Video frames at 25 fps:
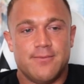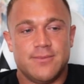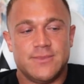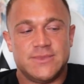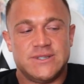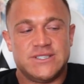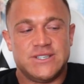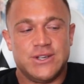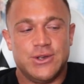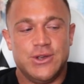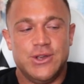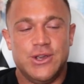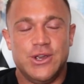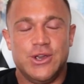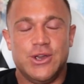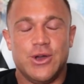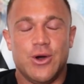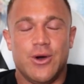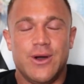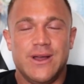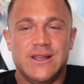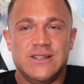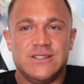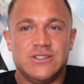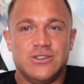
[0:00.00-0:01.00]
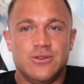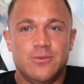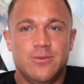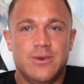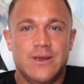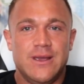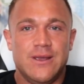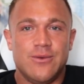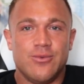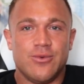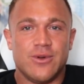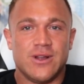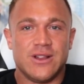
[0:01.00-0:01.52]
So you're going to
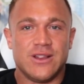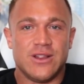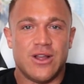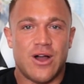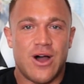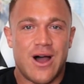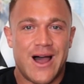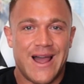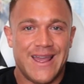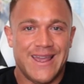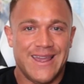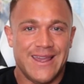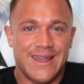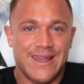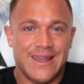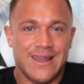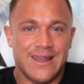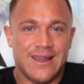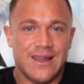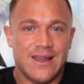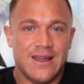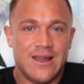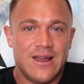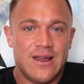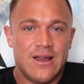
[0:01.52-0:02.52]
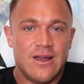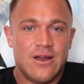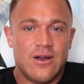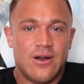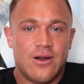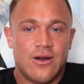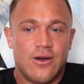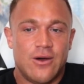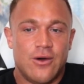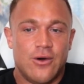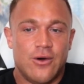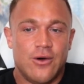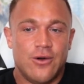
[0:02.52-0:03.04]
be relying
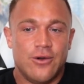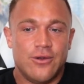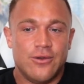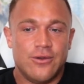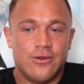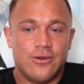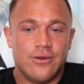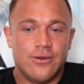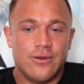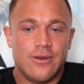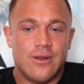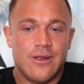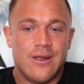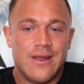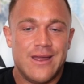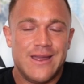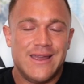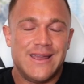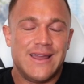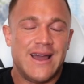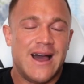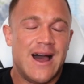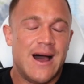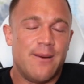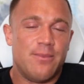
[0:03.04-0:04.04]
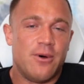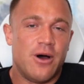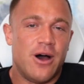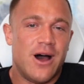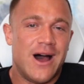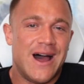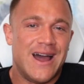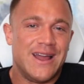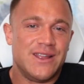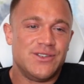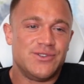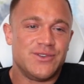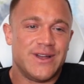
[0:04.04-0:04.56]
on
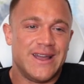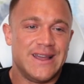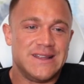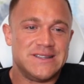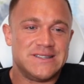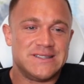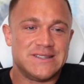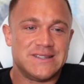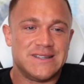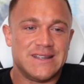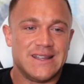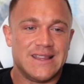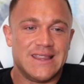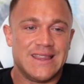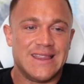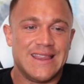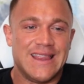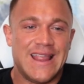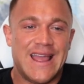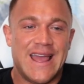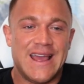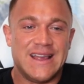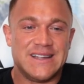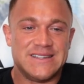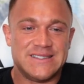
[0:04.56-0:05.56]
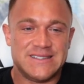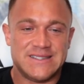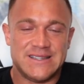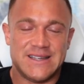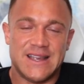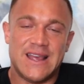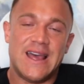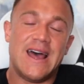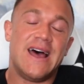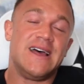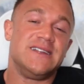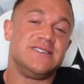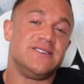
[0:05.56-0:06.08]
carbohydrates
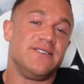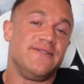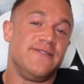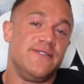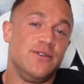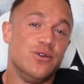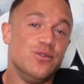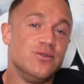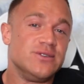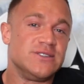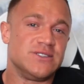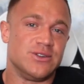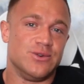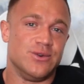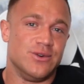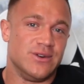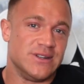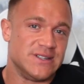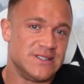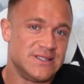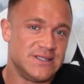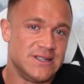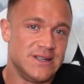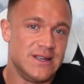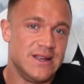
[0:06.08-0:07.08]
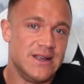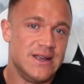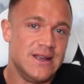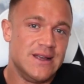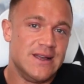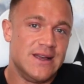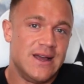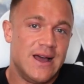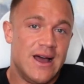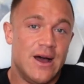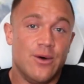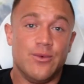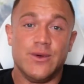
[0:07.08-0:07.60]
less as a fuel source
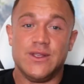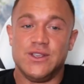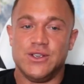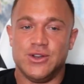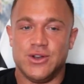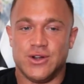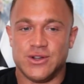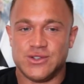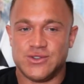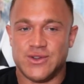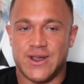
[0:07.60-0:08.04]
when you're not